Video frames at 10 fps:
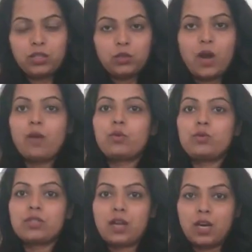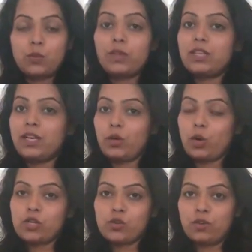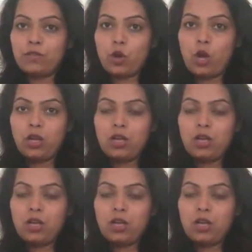you have to start with introduction of law,